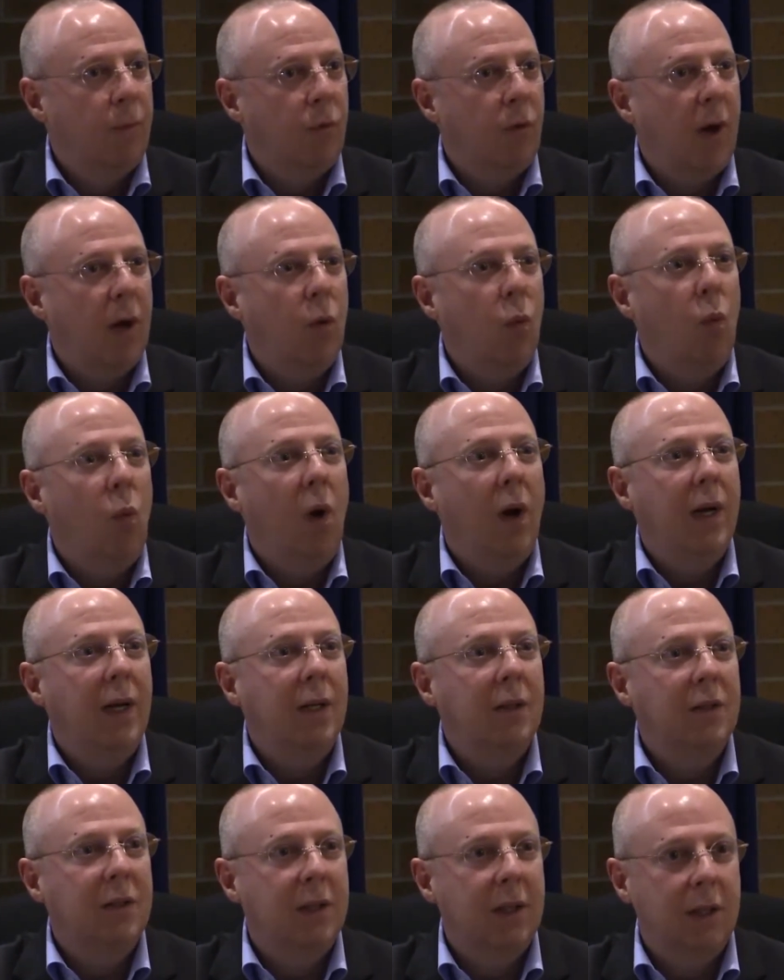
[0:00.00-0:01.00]
Right? What
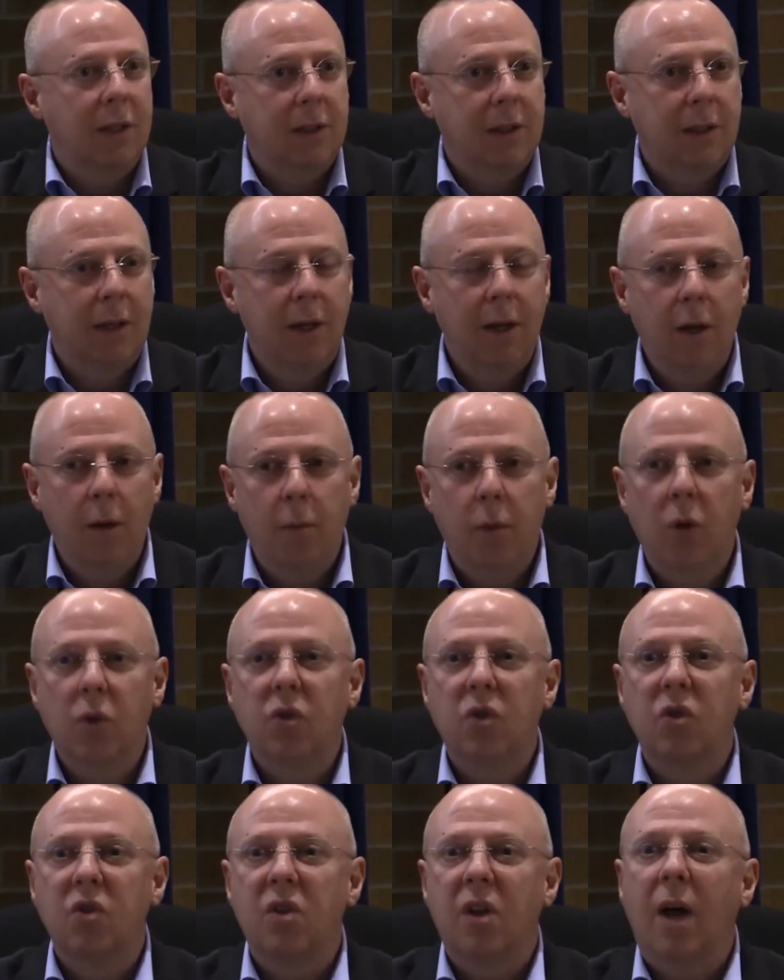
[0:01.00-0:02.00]
is this
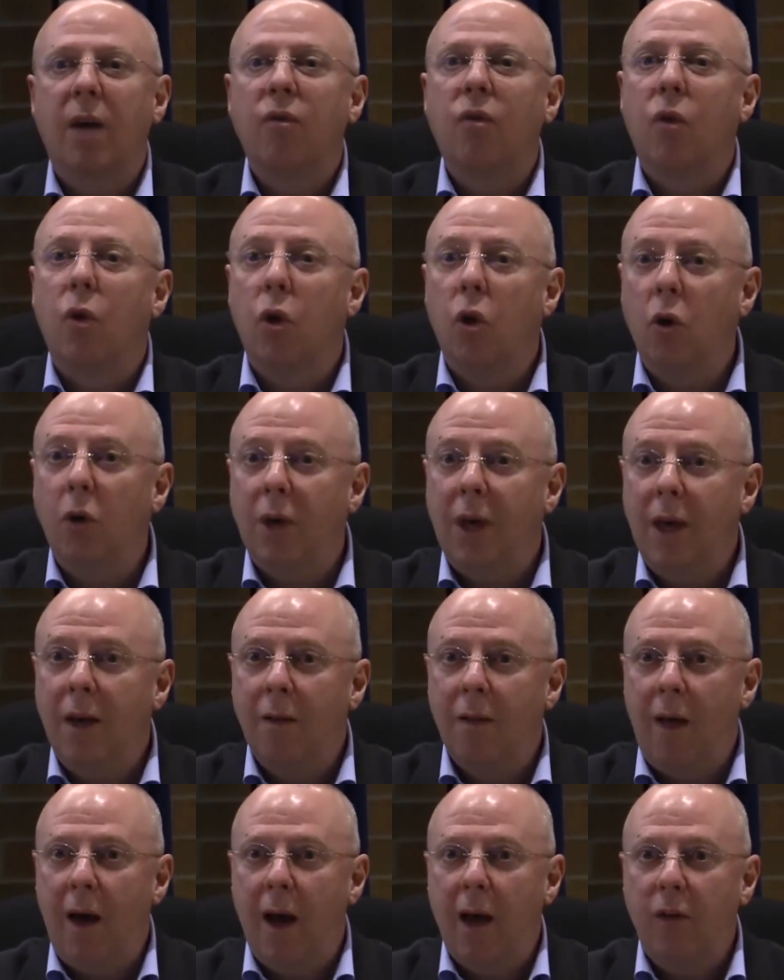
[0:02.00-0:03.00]
person's life
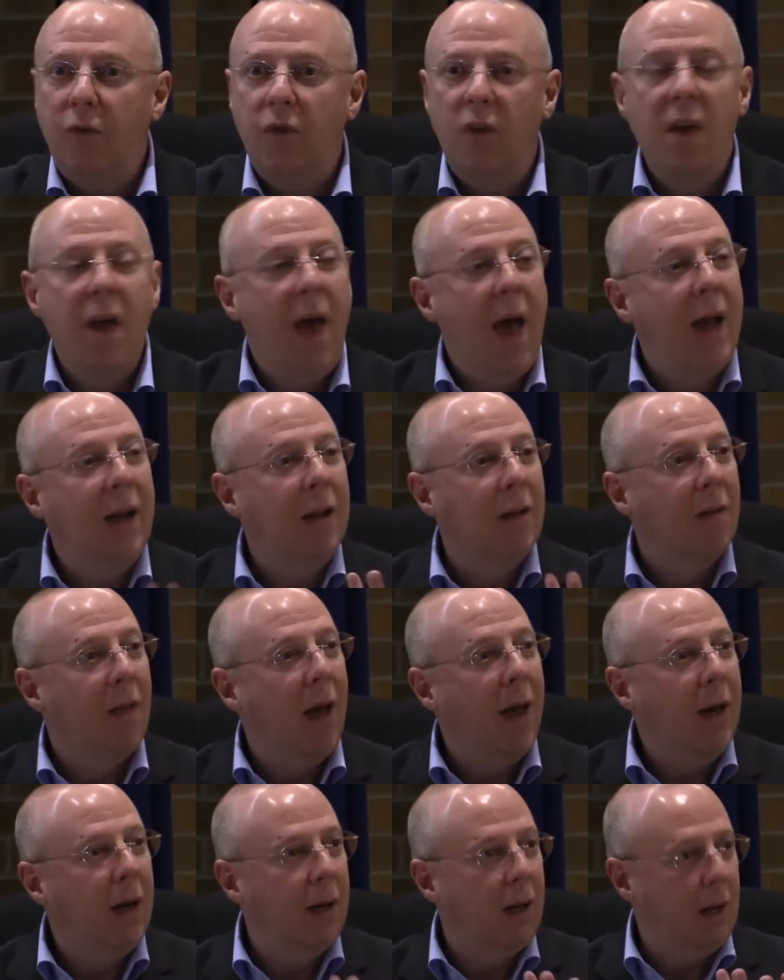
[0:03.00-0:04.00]
looking like? And in
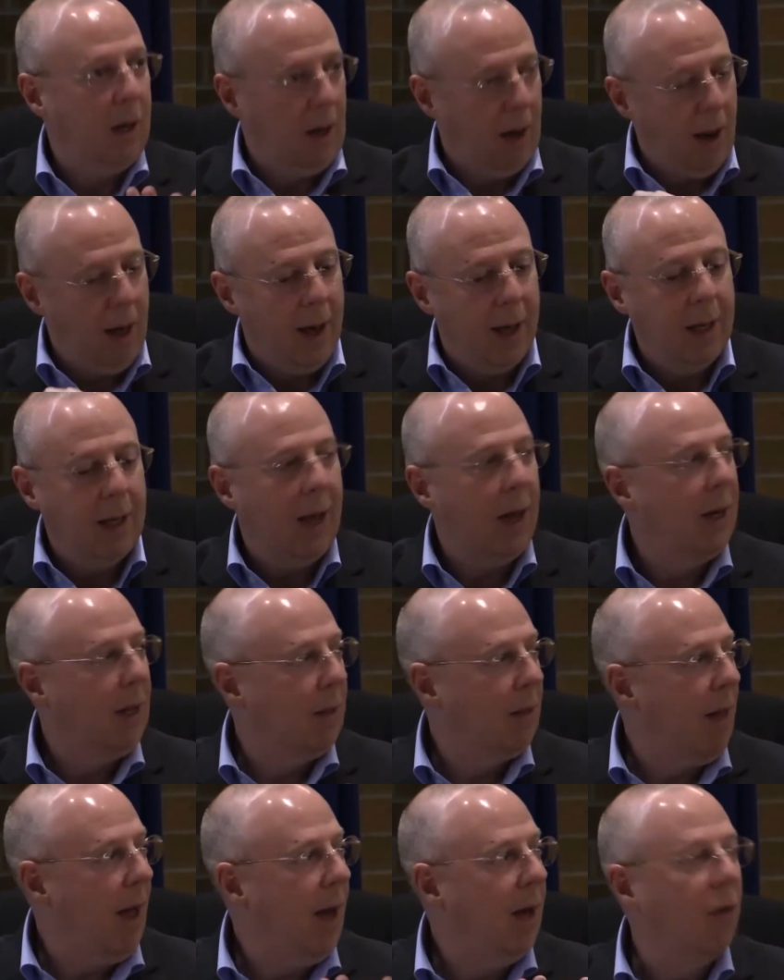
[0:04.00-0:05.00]

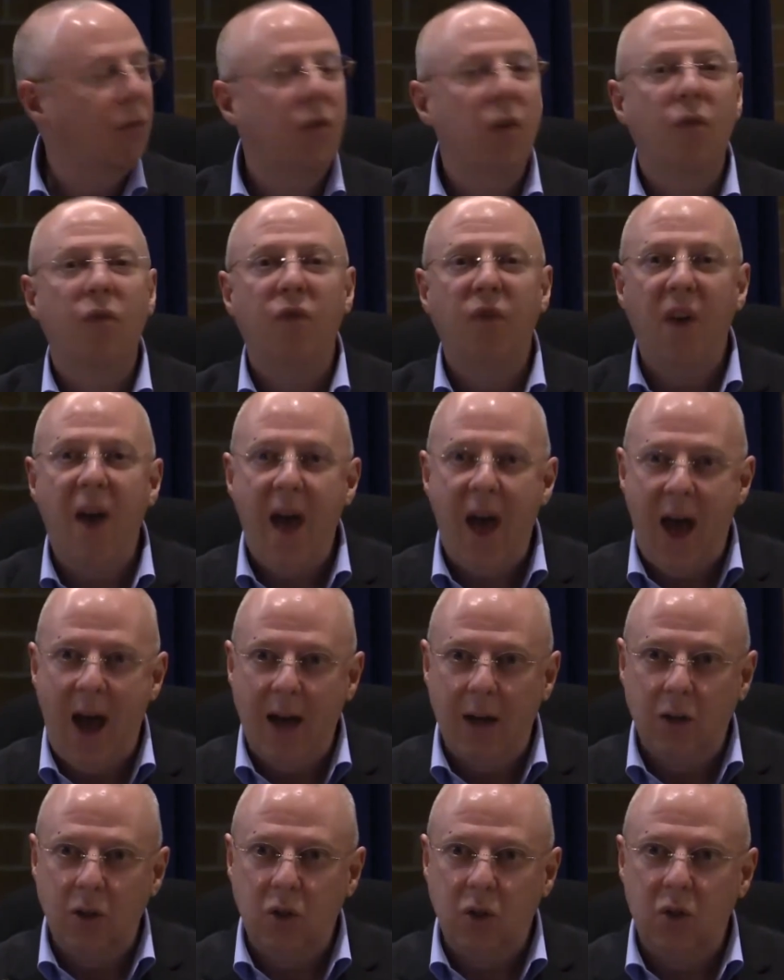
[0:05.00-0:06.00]
light of the
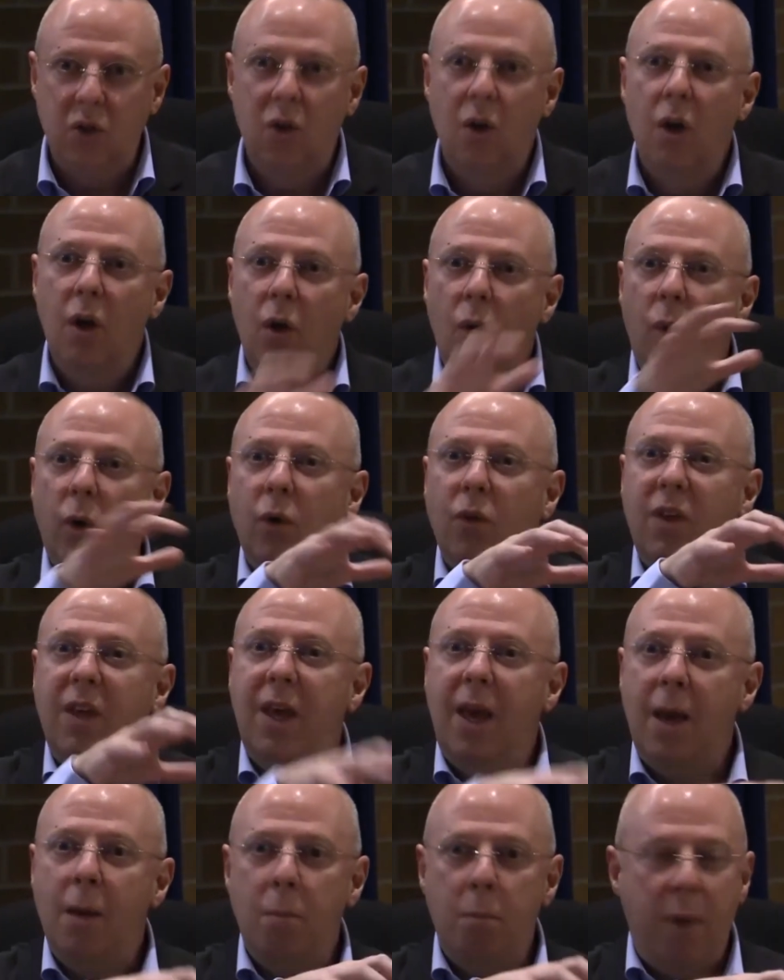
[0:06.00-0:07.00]
facts, what are
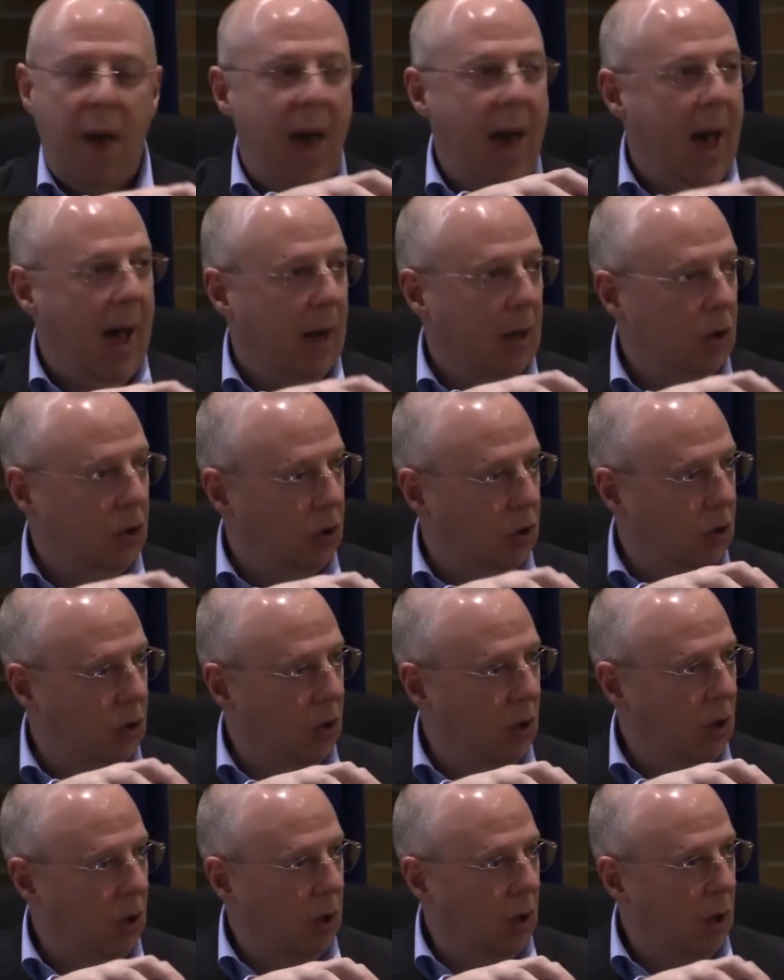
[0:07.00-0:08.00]
the impacts
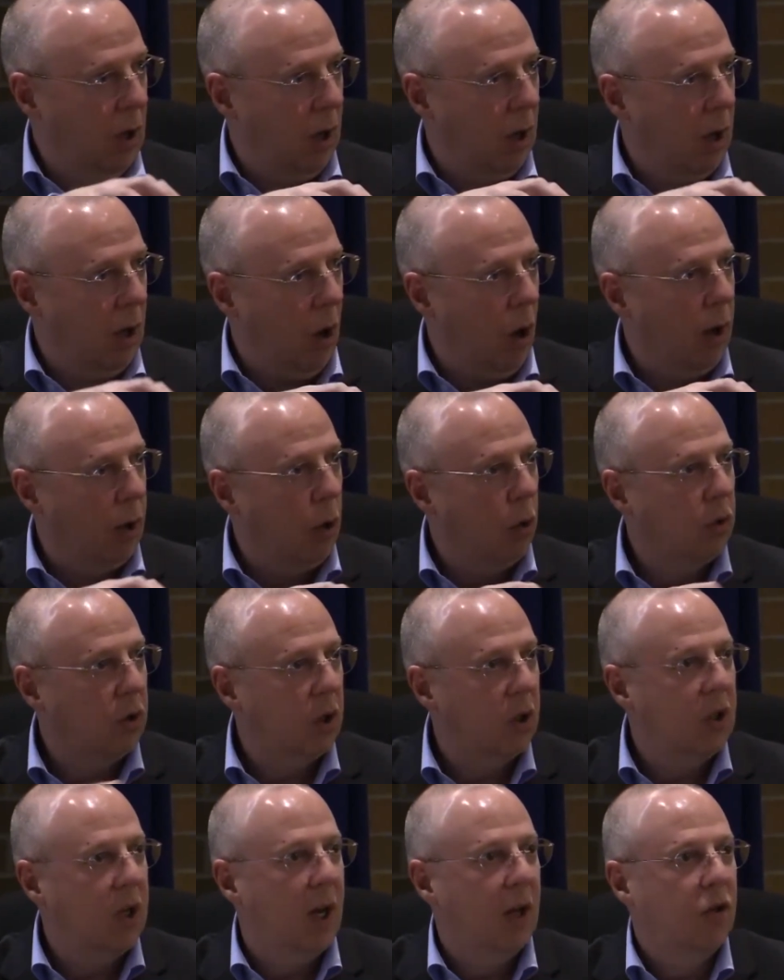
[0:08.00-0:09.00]
on those
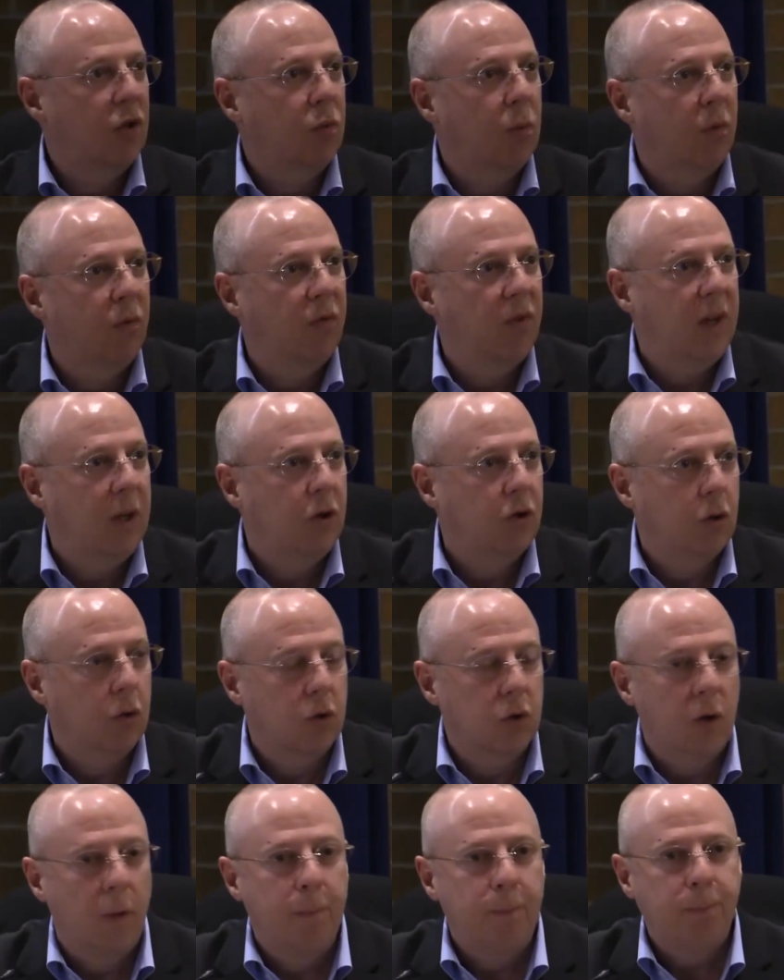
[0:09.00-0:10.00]
contextual
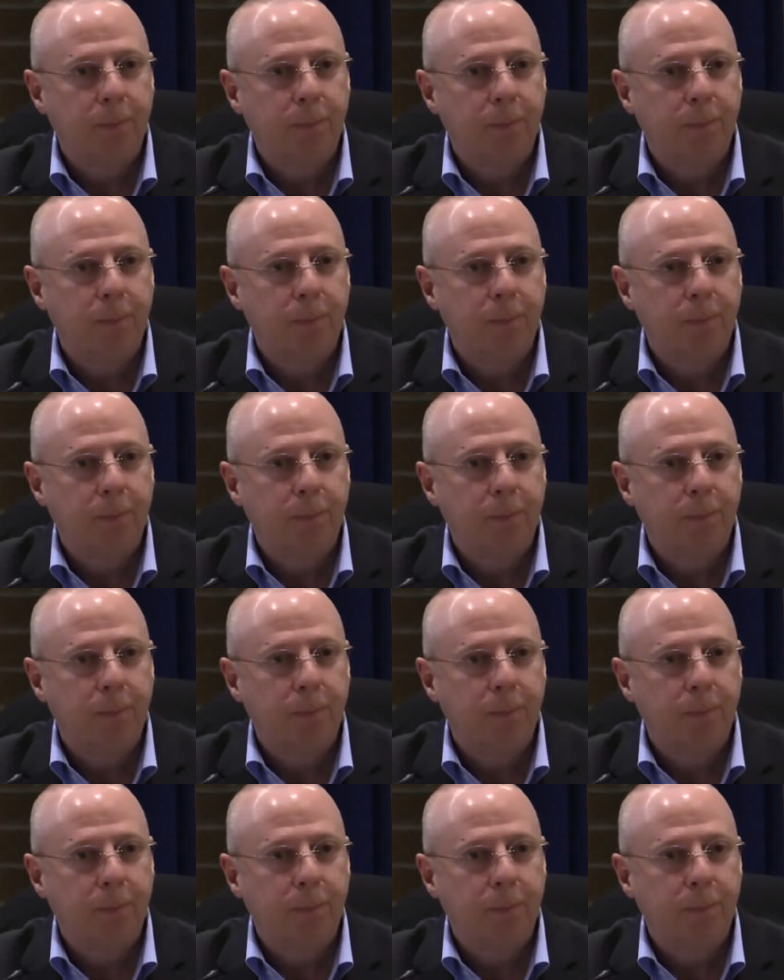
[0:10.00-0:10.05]
features?